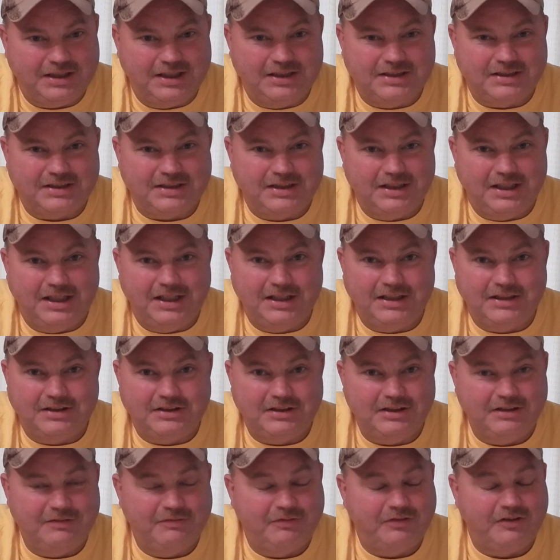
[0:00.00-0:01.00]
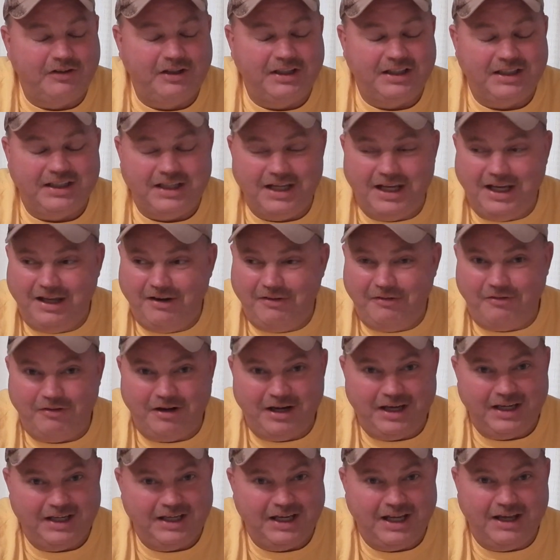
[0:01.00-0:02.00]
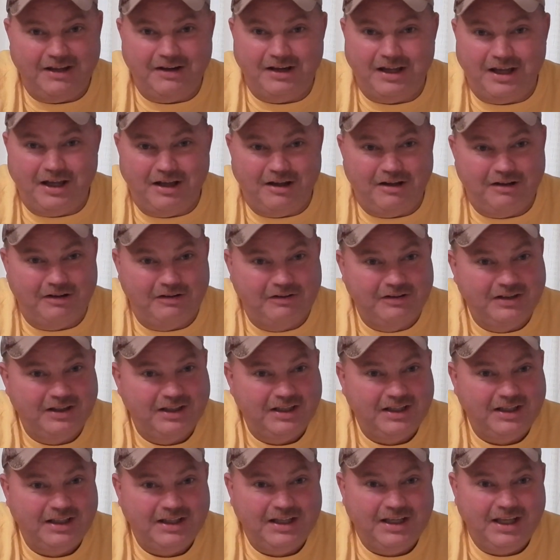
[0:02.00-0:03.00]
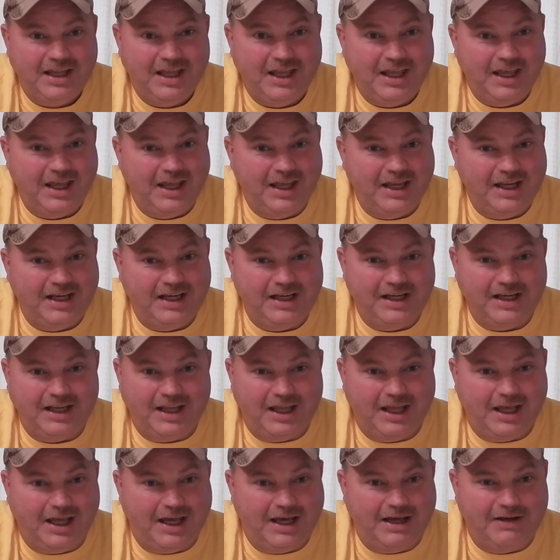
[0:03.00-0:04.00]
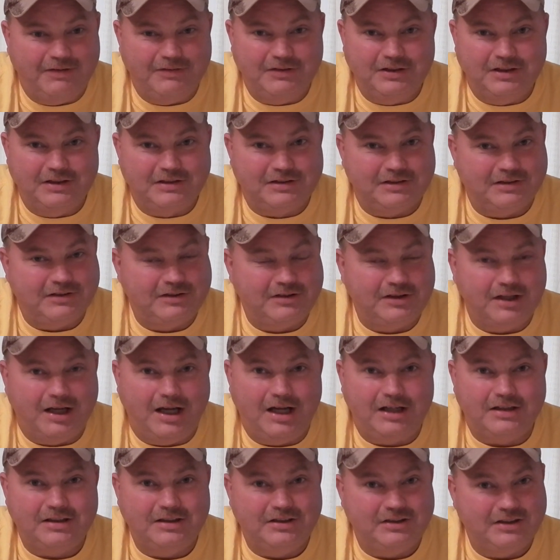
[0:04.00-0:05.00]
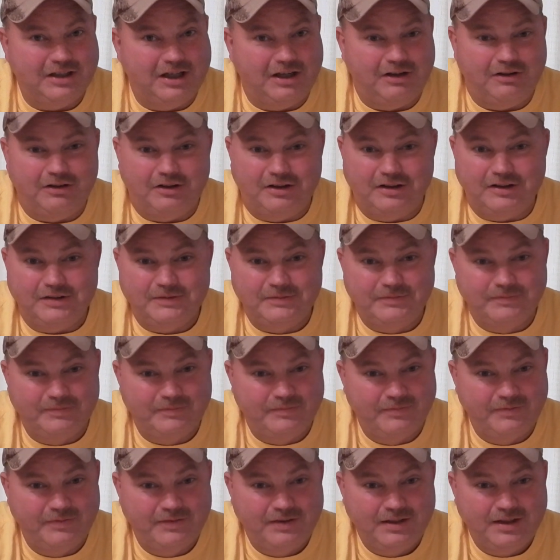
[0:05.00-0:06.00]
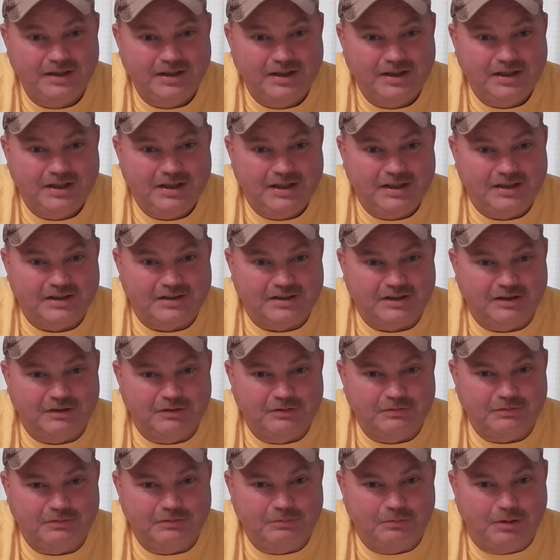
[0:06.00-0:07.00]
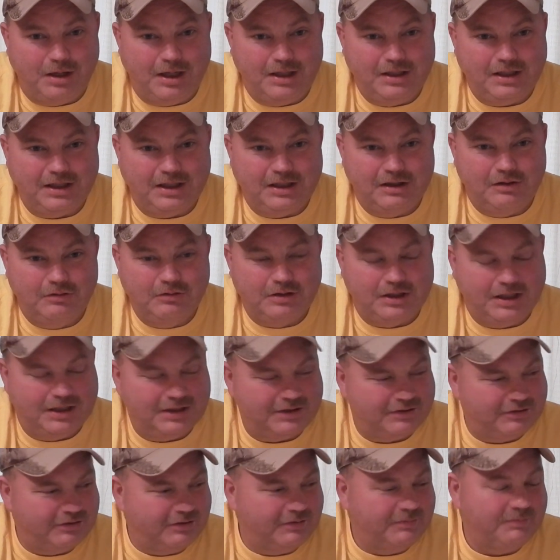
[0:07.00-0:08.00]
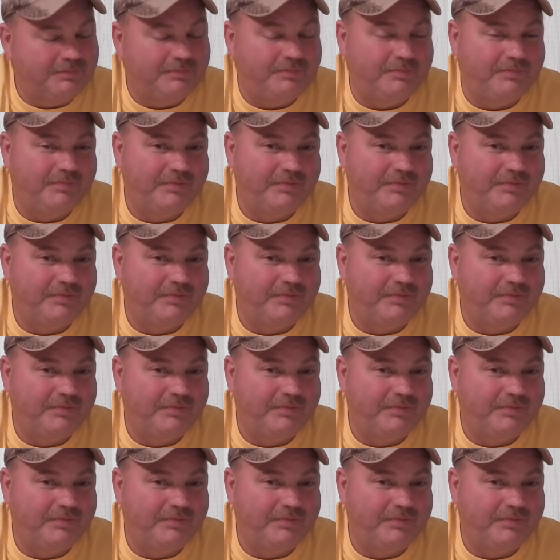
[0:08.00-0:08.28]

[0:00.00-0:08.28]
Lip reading: to get the snake, she freaked out and ran down the hall. And I'm just as shocked as y'all are. So Wanda go gets her,